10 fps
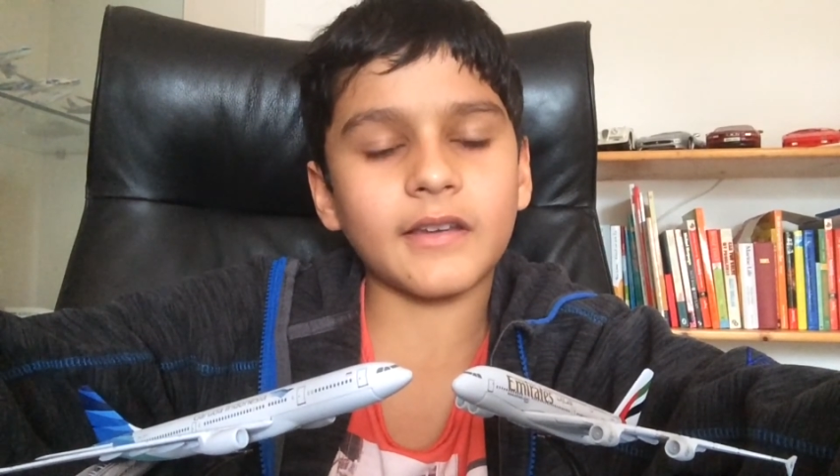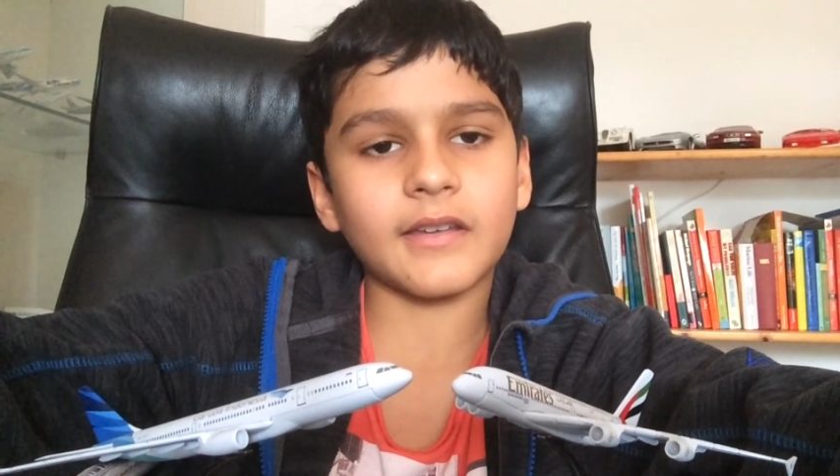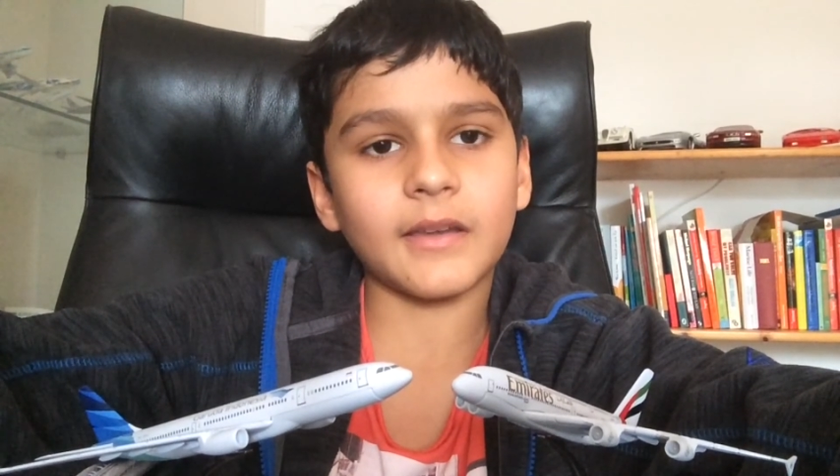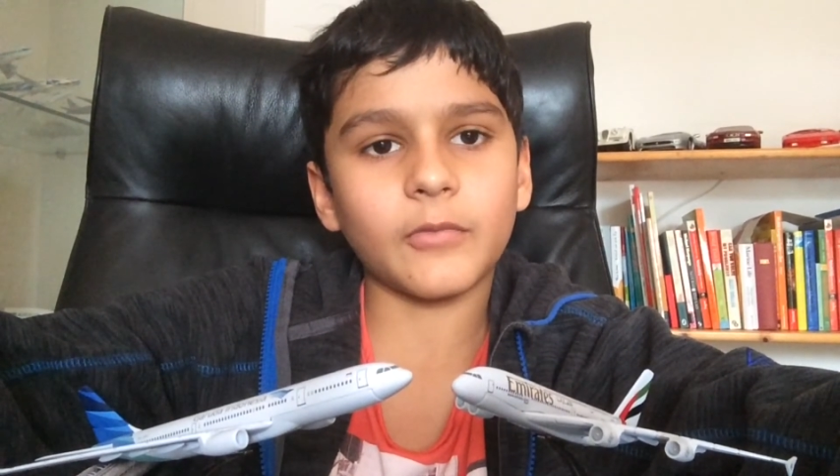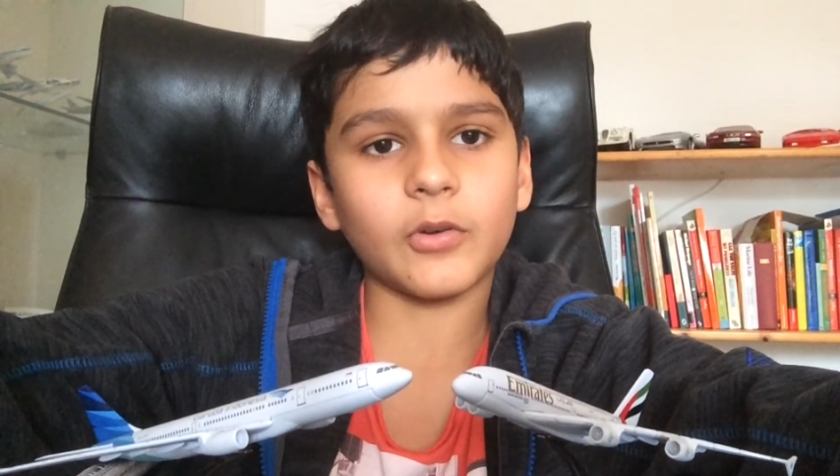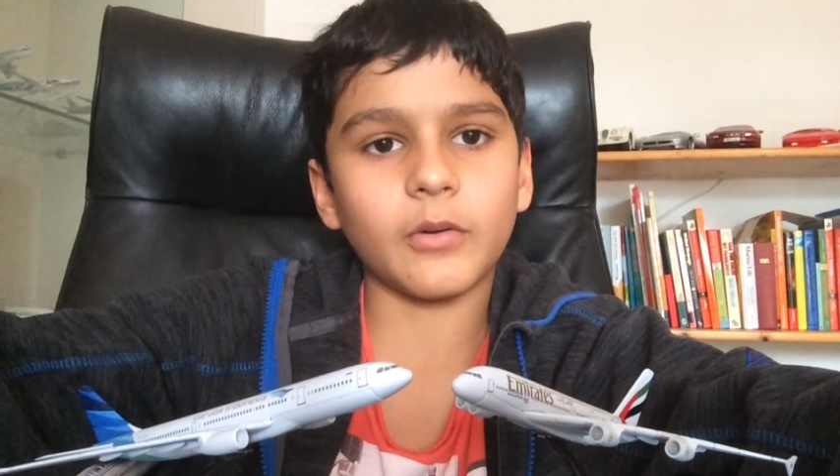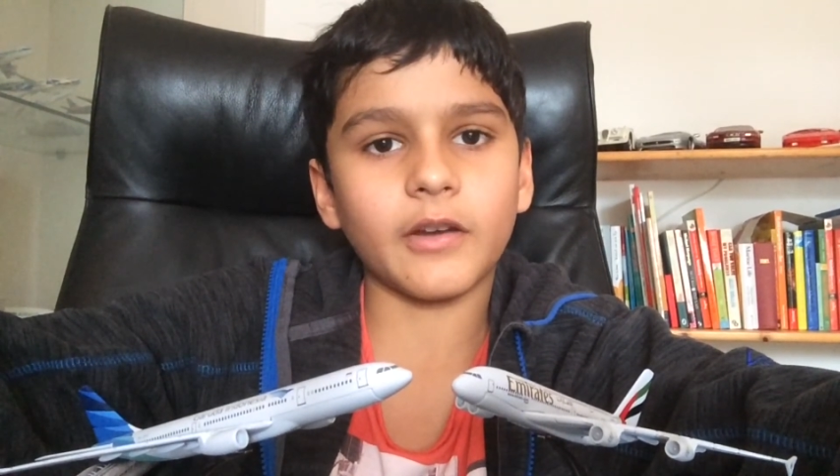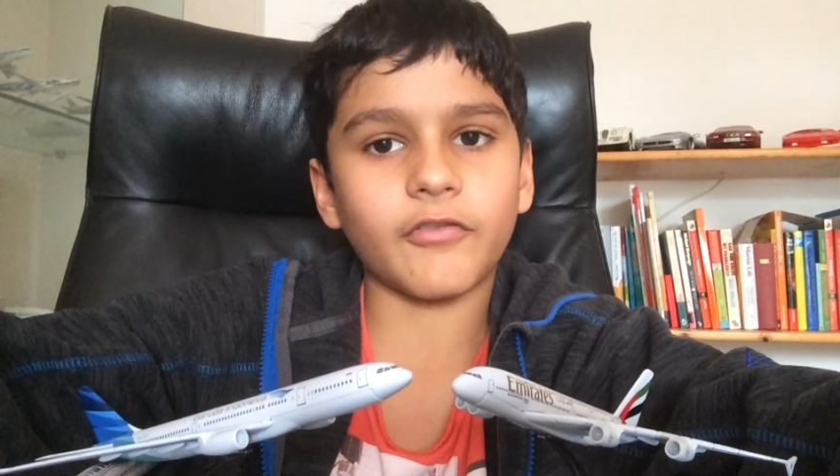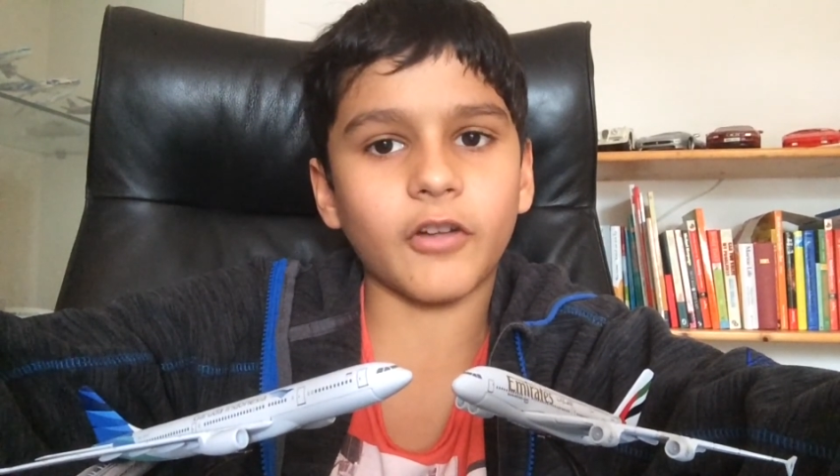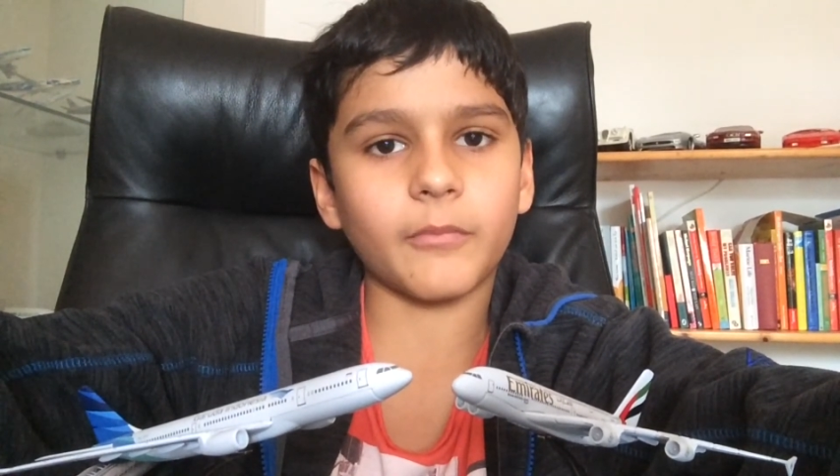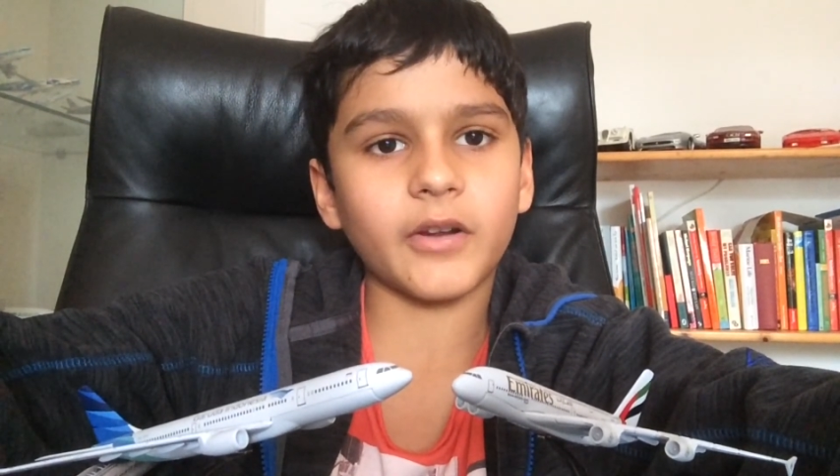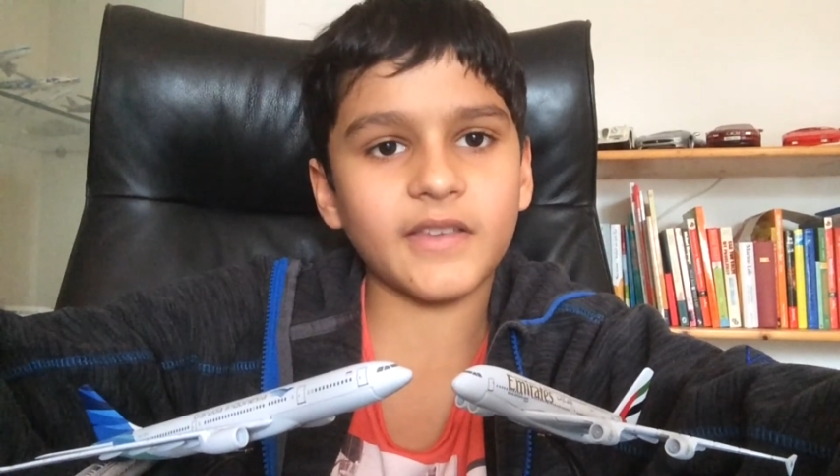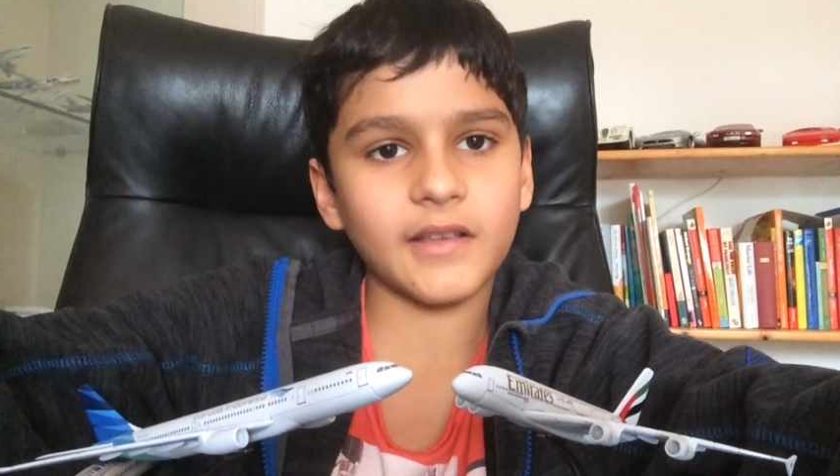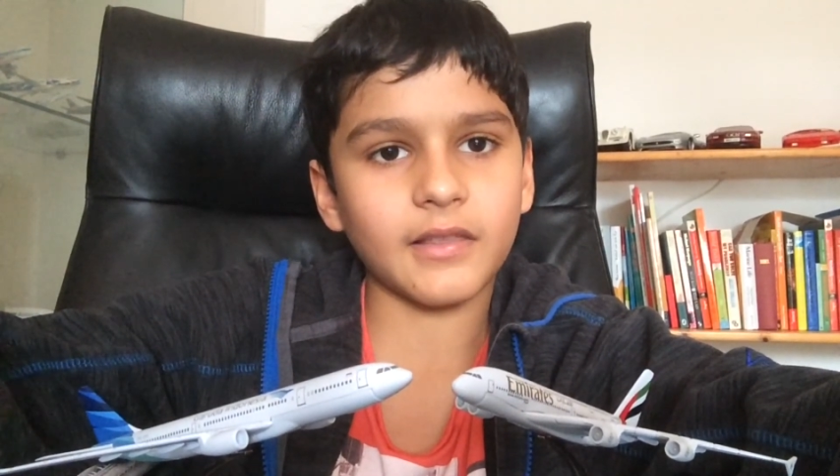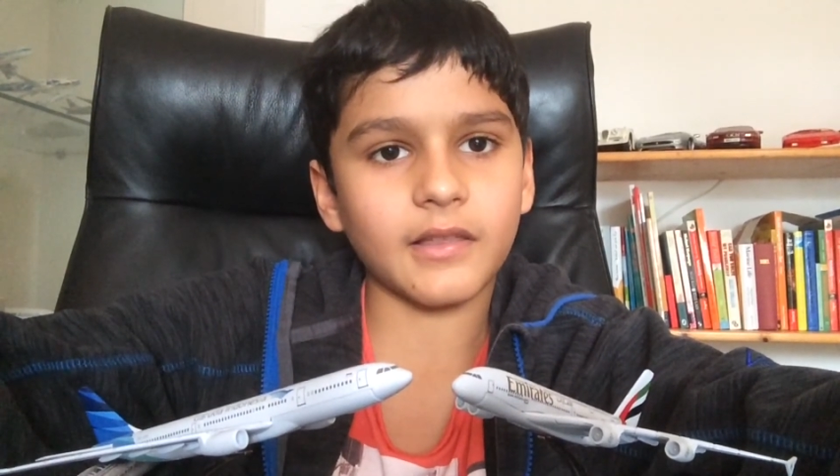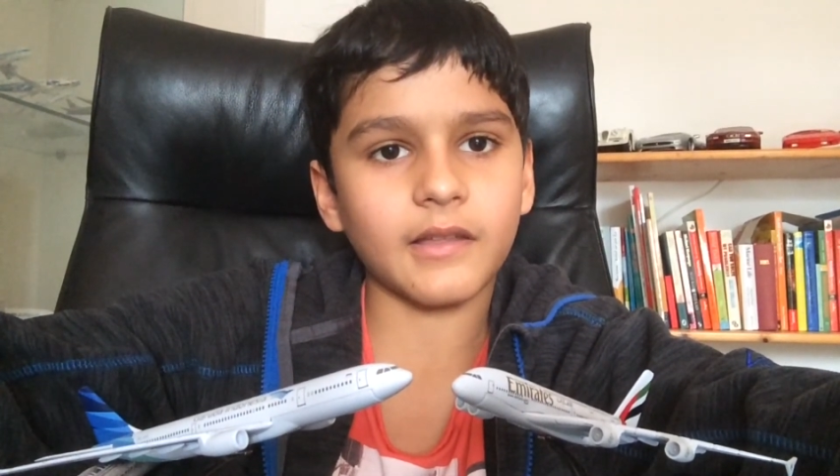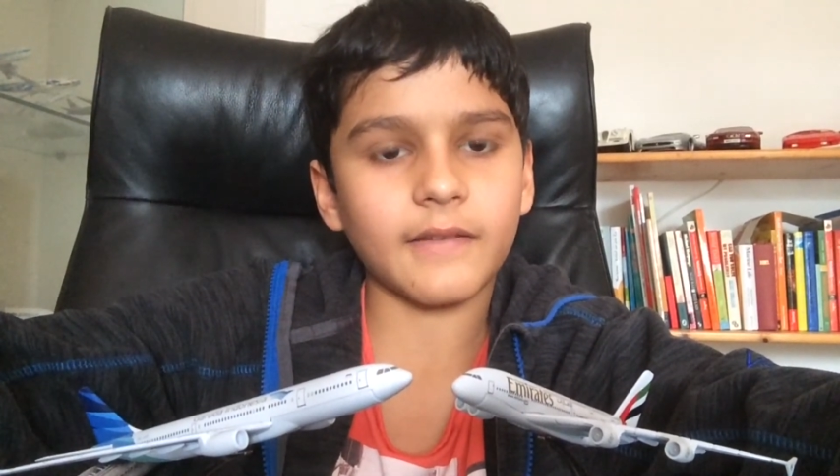the team to and from Brazil.